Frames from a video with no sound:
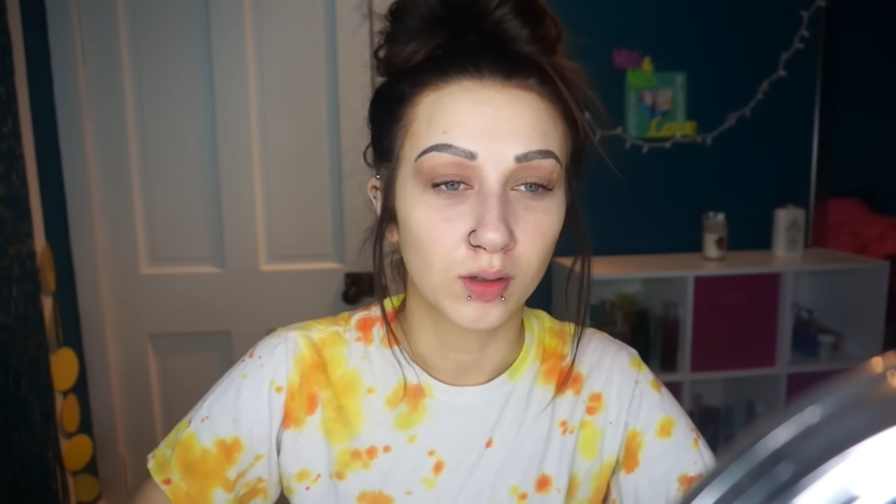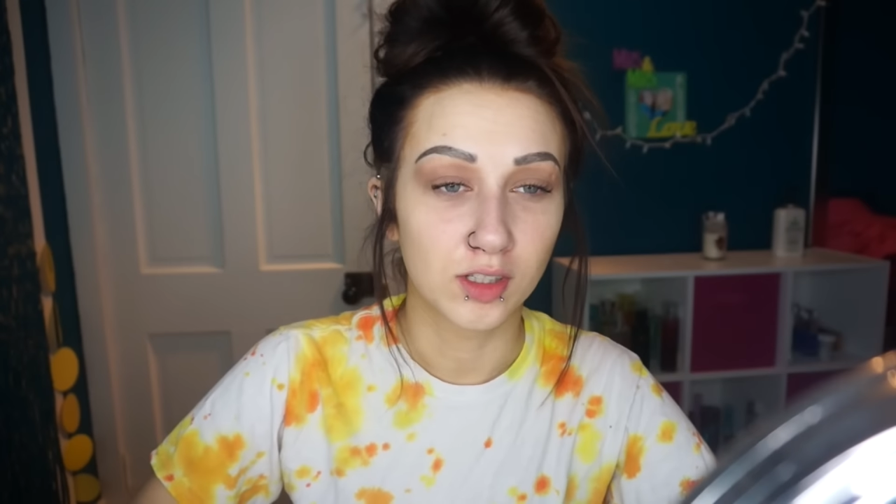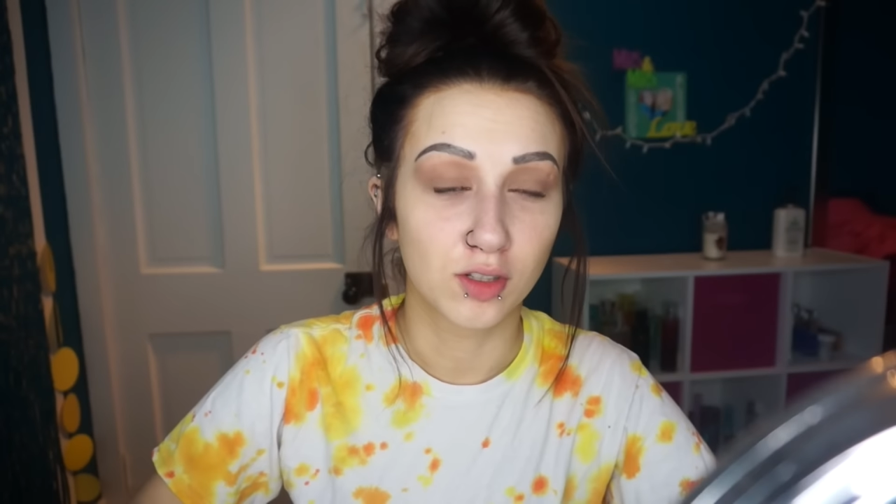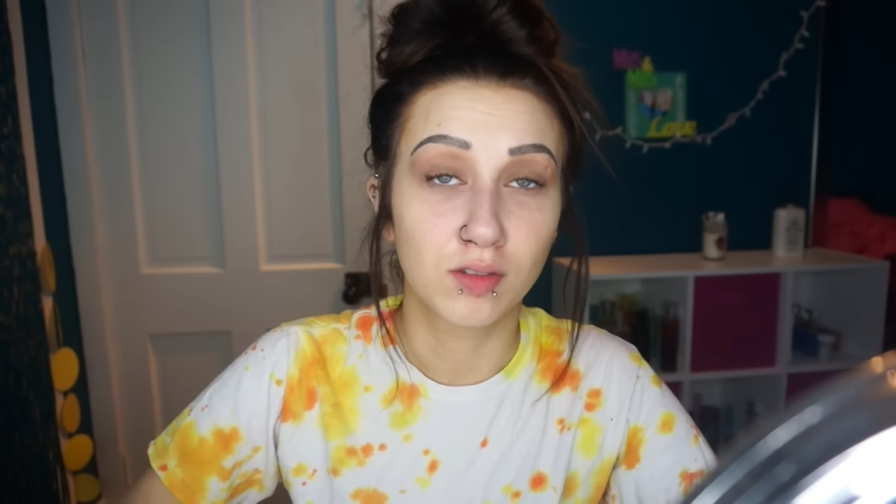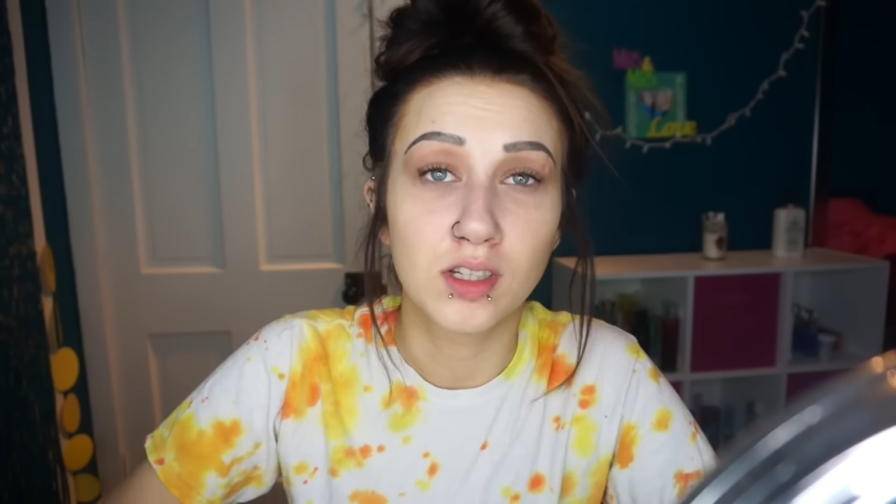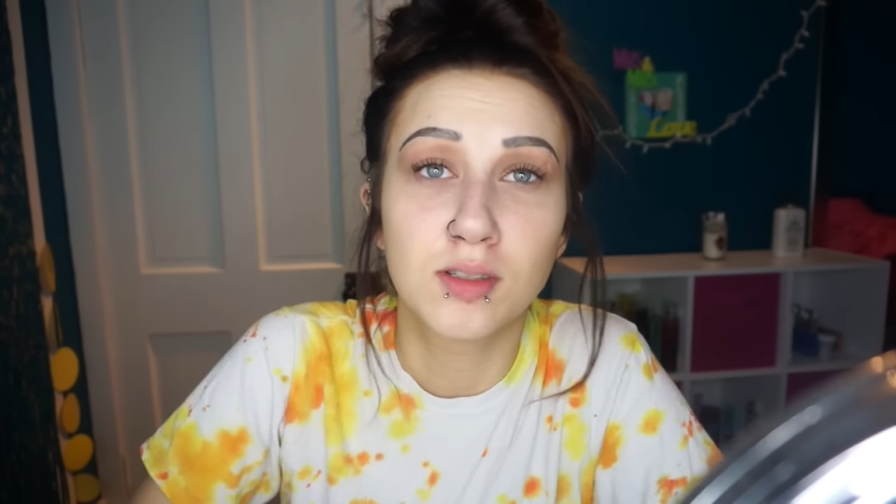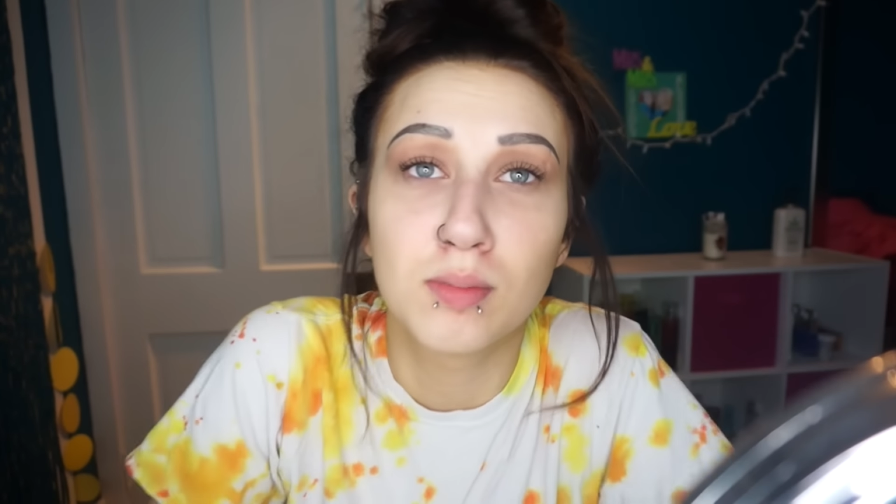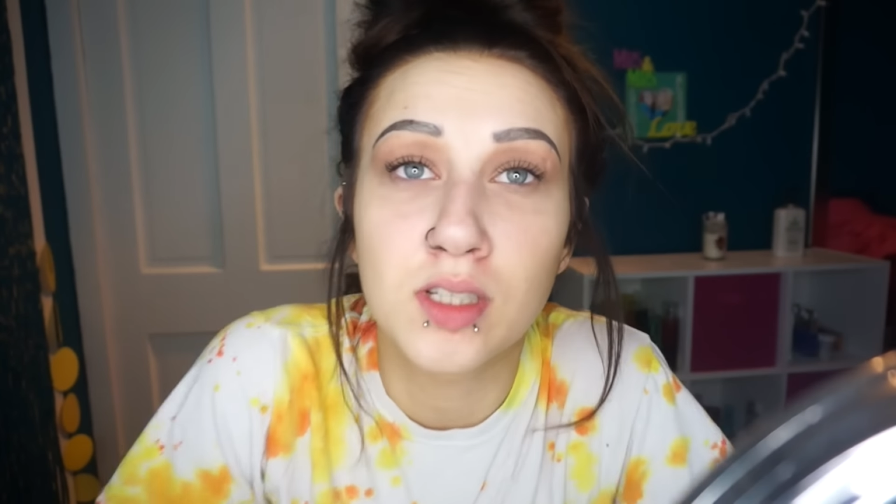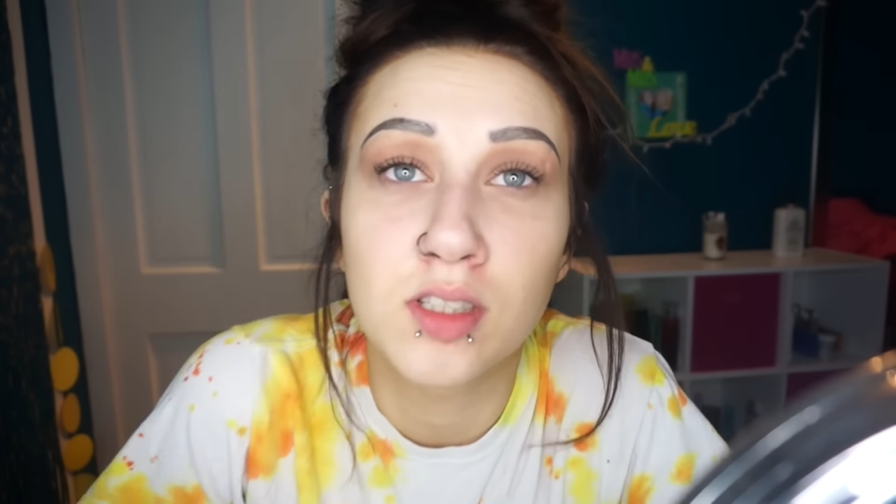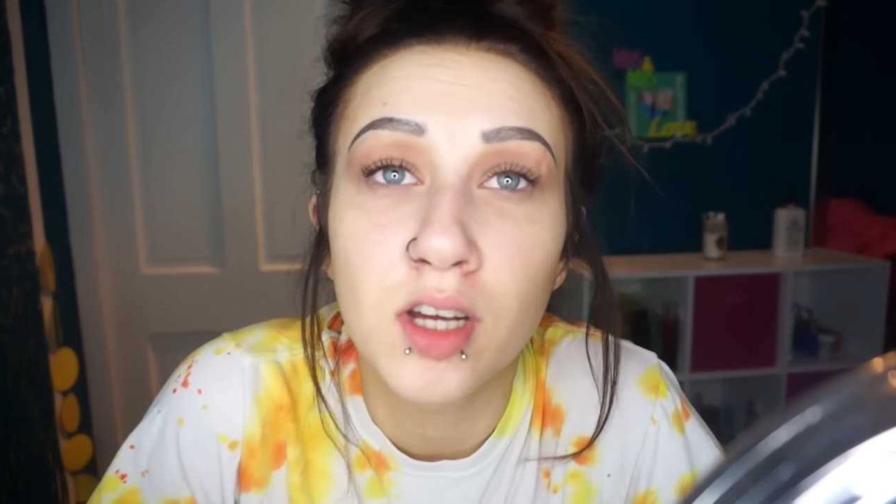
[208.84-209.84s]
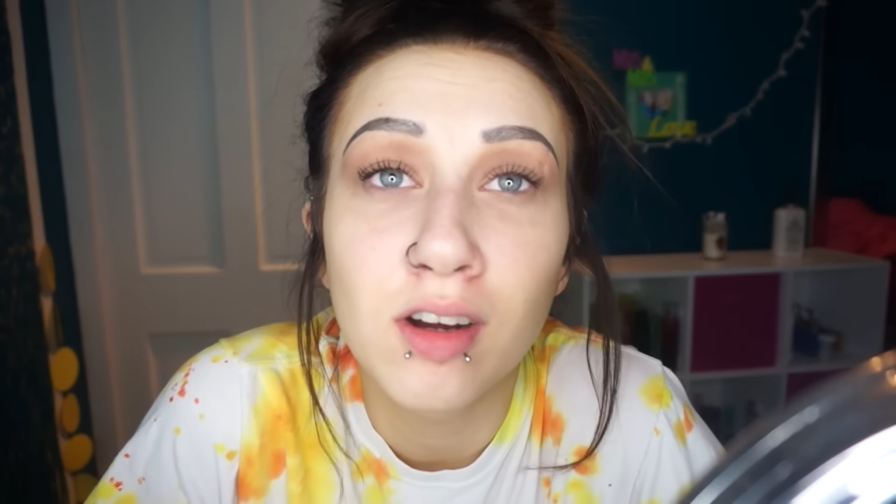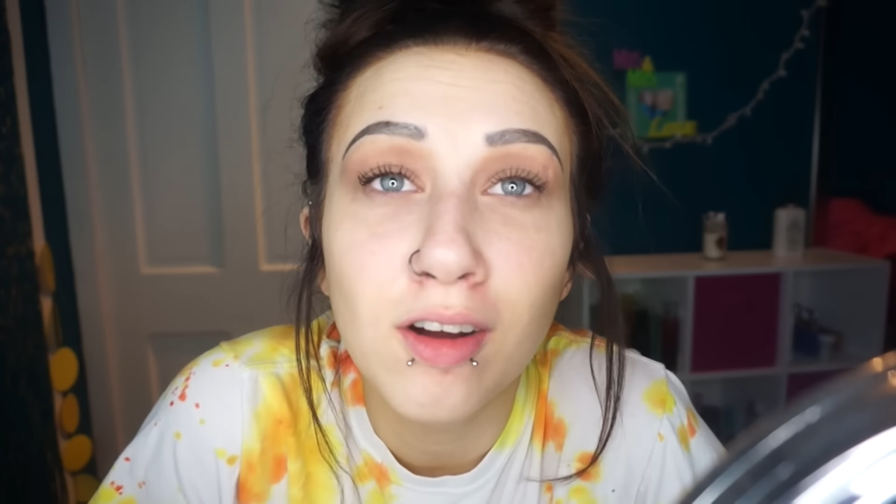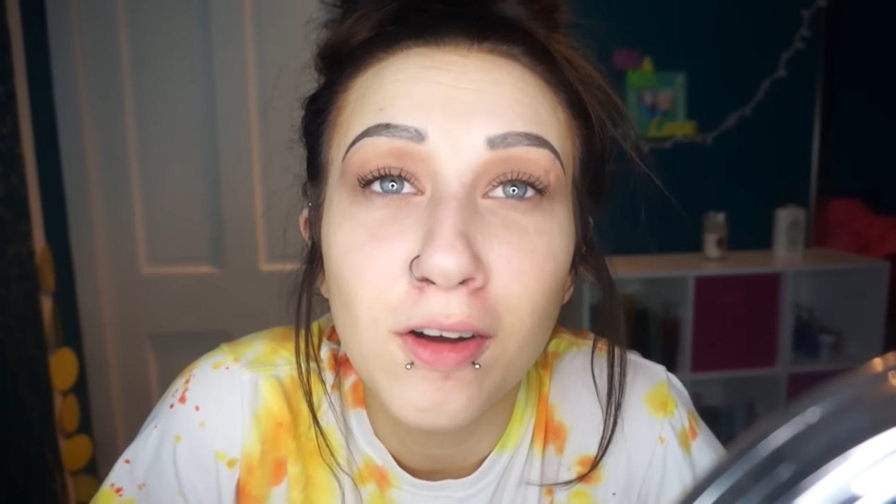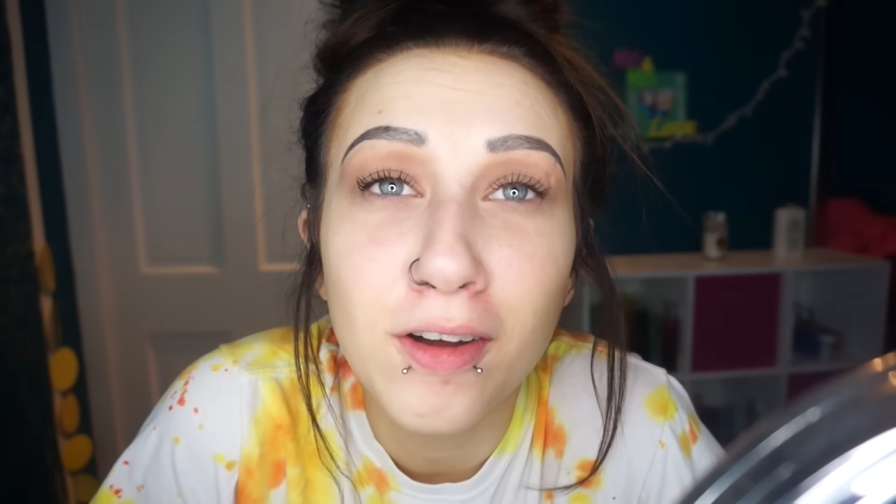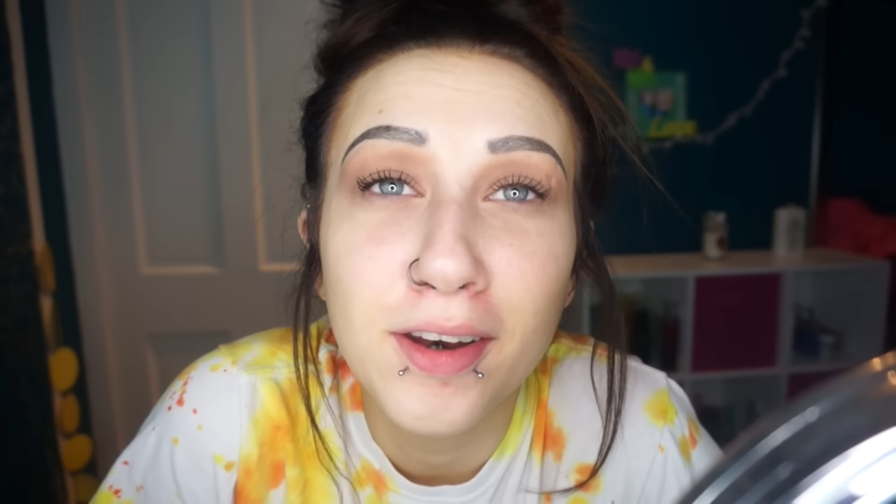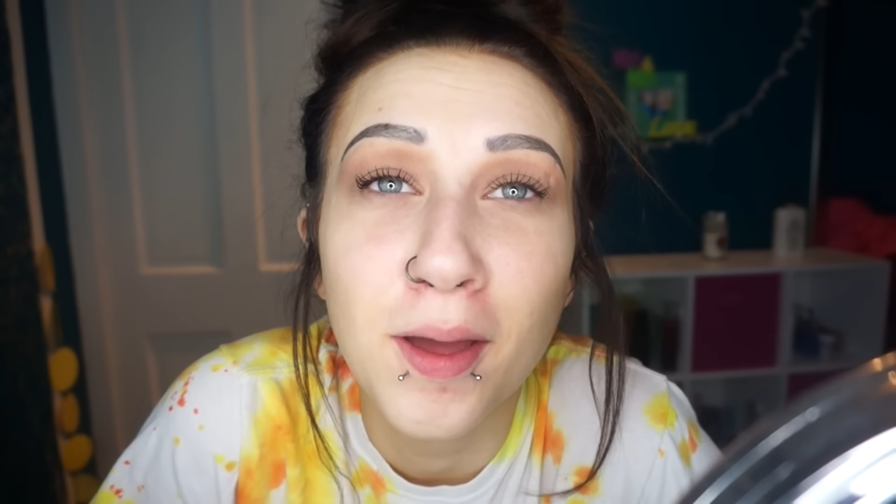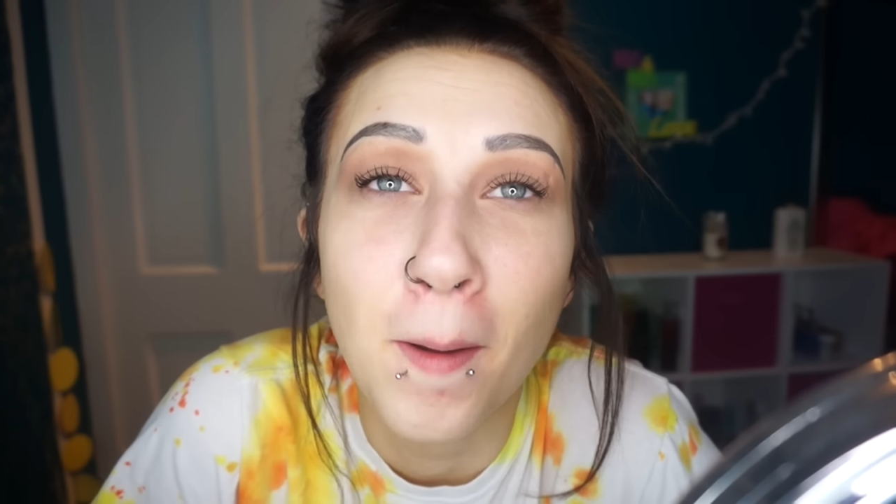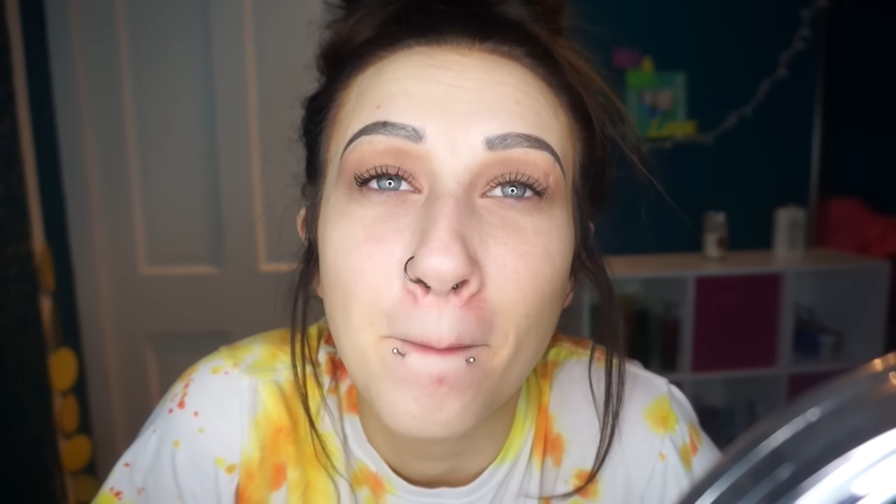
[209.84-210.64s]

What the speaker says: Okay, so I've got some mascara on.